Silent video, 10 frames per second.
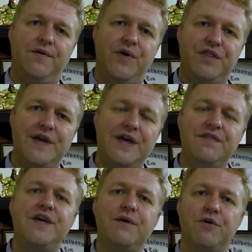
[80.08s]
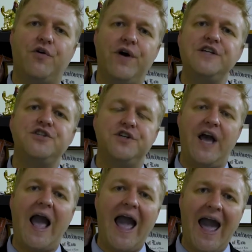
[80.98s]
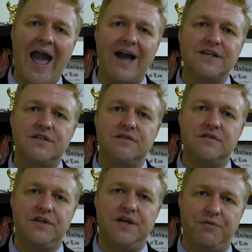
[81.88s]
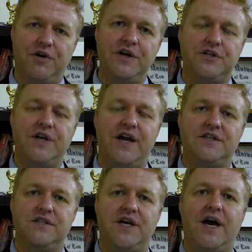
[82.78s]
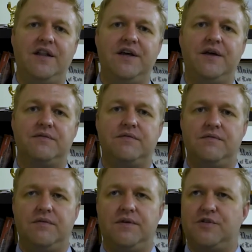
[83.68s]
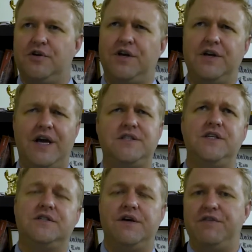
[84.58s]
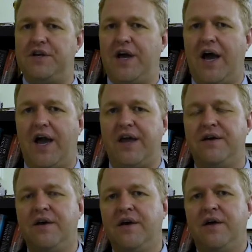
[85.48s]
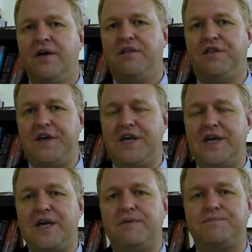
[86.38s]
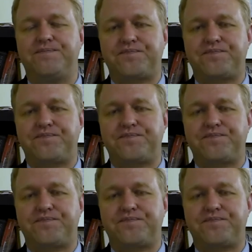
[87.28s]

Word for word: within the Immigration Act, the Immigration Act in Thailand circa 1979, the